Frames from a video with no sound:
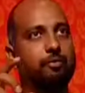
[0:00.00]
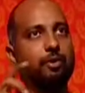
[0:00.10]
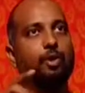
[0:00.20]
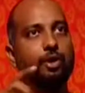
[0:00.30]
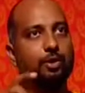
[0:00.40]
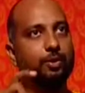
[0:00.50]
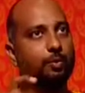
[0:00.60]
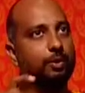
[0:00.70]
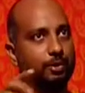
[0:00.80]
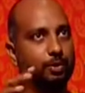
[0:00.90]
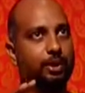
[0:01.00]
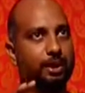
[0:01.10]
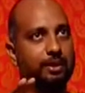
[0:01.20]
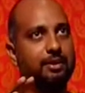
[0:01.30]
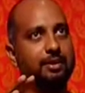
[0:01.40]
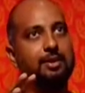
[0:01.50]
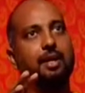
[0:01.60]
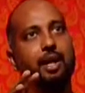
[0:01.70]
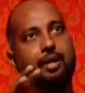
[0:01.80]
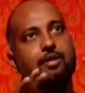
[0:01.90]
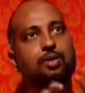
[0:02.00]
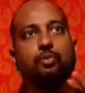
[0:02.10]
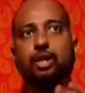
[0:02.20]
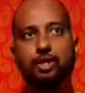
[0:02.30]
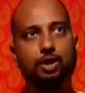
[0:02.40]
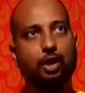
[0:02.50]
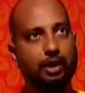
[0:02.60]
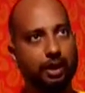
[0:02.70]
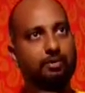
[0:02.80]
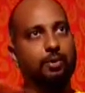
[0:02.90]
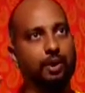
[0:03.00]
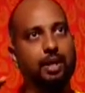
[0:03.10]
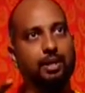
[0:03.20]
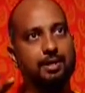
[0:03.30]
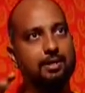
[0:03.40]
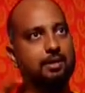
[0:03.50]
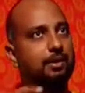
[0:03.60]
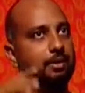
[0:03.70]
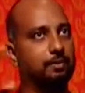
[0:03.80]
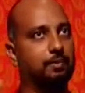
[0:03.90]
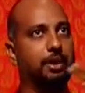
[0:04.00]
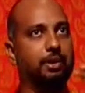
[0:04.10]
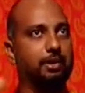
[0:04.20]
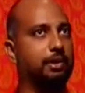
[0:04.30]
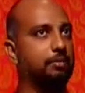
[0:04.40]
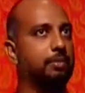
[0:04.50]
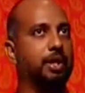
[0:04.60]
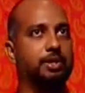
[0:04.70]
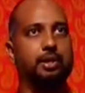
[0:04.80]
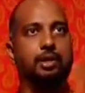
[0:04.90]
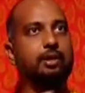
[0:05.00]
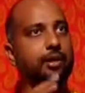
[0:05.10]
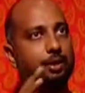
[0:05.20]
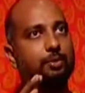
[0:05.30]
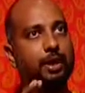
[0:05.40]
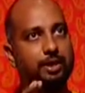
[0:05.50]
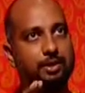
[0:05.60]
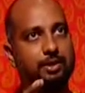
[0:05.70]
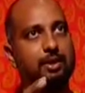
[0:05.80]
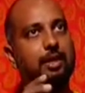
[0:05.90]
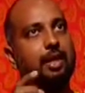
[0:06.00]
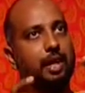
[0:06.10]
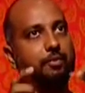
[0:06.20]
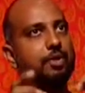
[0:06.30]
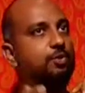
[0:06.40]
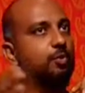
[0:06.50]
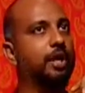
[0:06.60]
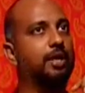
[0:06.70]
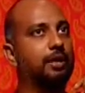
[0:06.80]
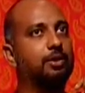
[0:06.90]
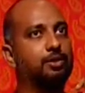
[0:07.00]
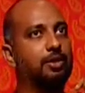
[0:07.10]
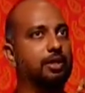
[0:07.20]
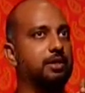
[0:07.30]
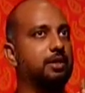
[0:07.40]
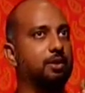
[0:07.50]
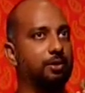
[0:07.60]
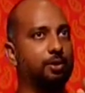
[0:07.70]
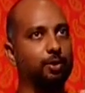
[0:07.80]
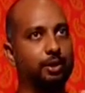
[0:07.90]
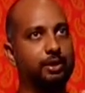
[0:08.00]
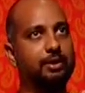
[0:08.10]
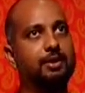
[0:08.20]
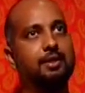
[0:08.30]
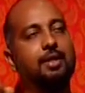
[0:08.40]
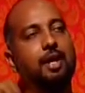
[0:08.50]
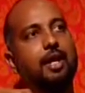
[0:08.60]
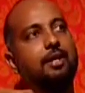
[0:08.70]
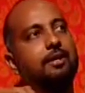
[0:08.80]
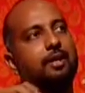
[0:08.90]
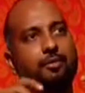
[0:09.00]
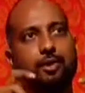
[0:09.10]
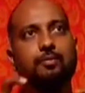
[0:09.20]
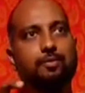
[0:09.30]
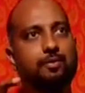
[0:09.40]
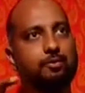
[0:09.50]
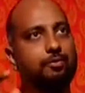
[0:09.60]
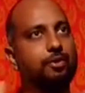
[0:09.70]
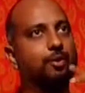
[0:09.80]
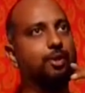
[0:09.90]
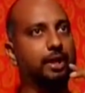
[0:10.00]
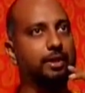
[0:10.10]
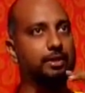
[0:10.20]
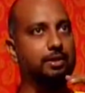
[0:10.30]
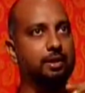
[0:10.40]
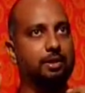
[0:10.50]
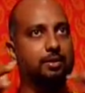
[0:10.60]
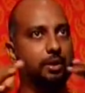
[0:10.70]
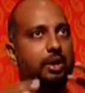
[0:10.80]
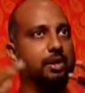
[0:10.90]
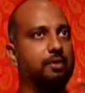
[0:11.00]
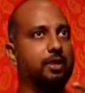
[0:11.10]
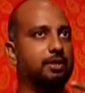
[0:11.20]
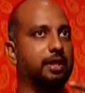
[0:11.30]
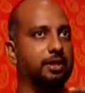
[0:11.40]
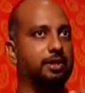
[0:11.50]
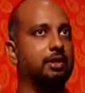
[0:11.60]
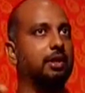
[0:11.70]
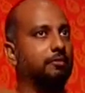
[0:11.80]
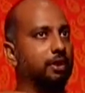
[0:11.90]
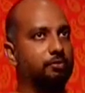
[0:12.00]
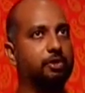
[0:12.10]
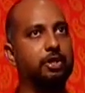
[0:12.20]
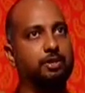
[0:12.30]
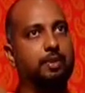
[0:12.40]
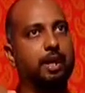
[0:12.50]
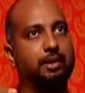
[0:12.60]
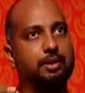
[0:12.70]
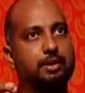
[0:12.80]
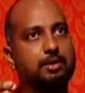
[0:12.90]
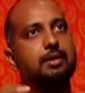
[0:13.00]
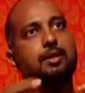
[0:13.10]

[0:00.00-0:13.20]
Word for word: We wanted to rope in Dhoni and so we had shot everyone else in, a, in, in Parkshire and other places. We were just waiting to chase down Dhoni and after a few days, you know, in an evening session after you finished practice,